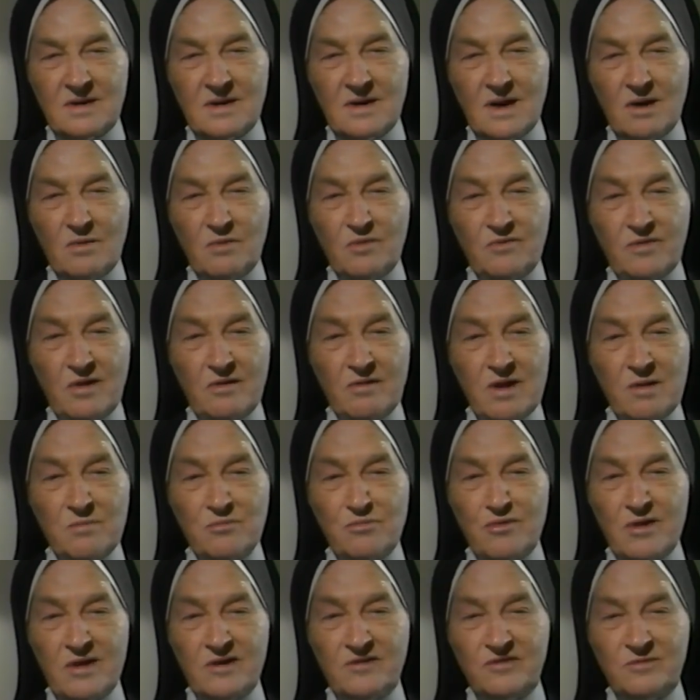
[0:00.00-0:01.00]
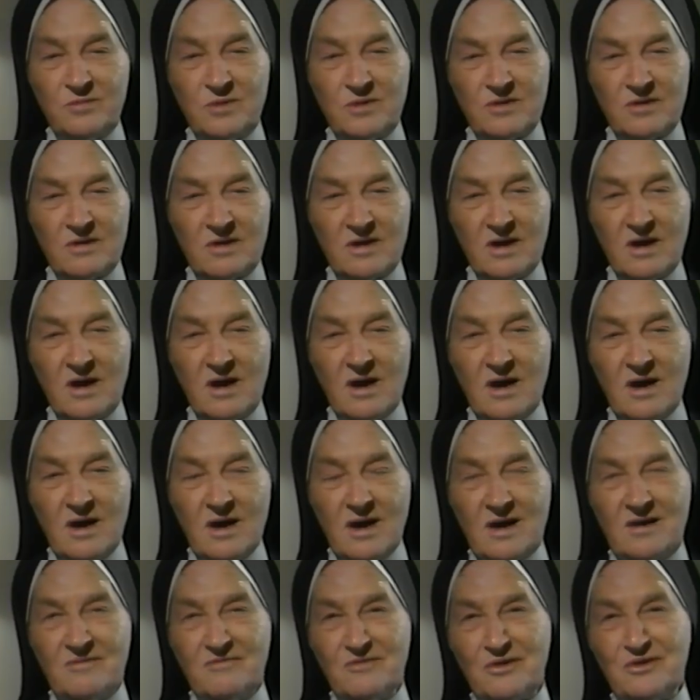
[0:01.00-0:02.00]
I was very impressed with her.
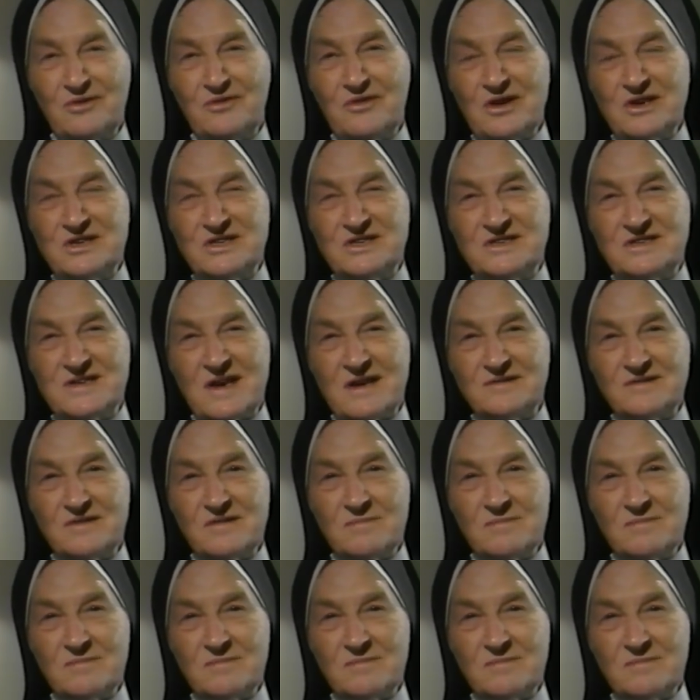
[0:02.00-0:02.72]
And the first thing she said